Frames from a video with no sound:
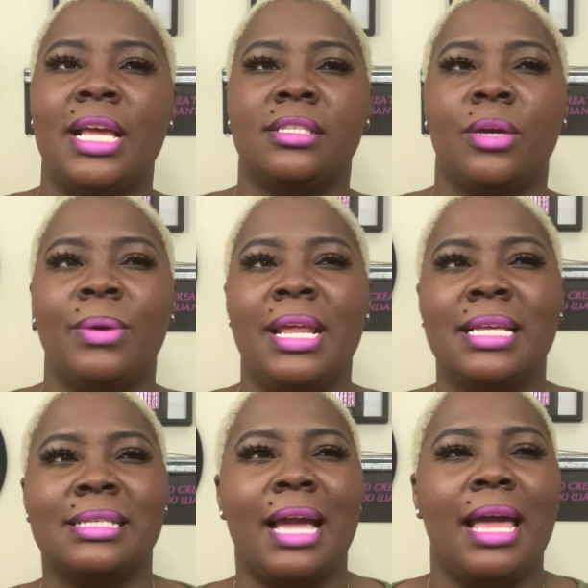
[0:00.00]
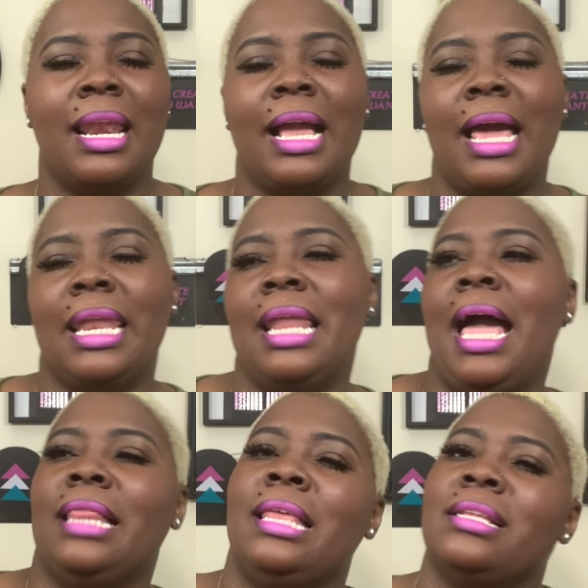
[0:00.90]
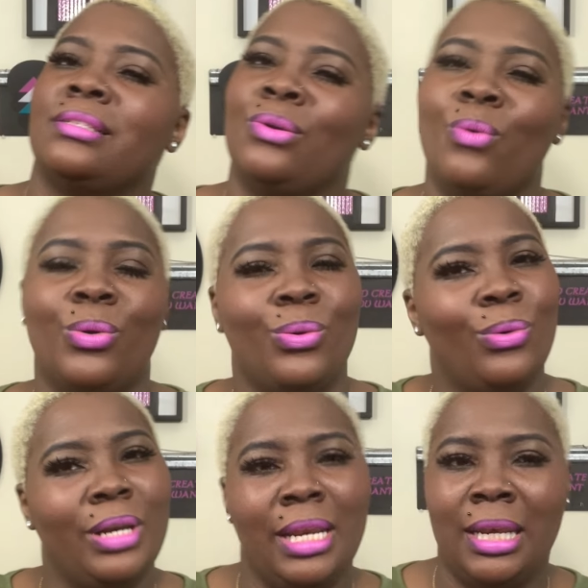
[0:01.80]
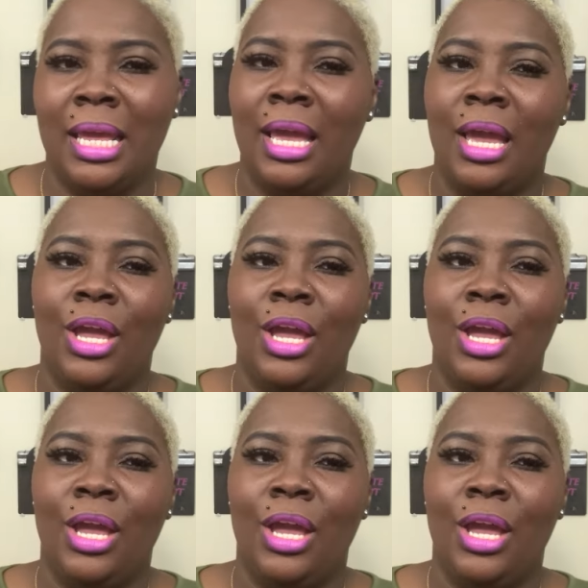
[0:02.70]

that. So it is kind of like a lot that's going on and